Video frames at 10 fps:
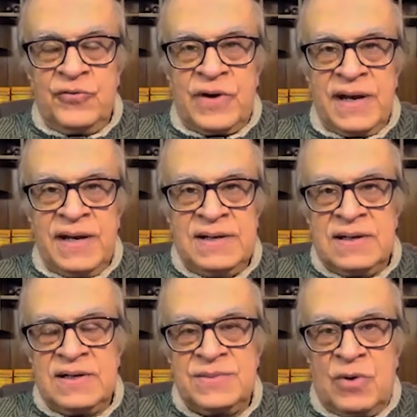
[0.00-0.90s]
find
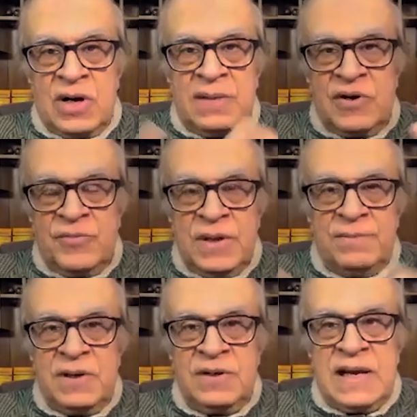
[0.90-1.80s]
a small number of
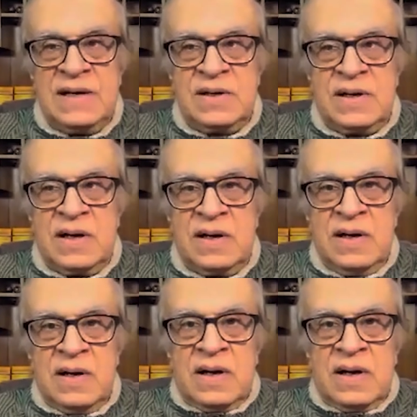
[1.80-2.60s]
people that are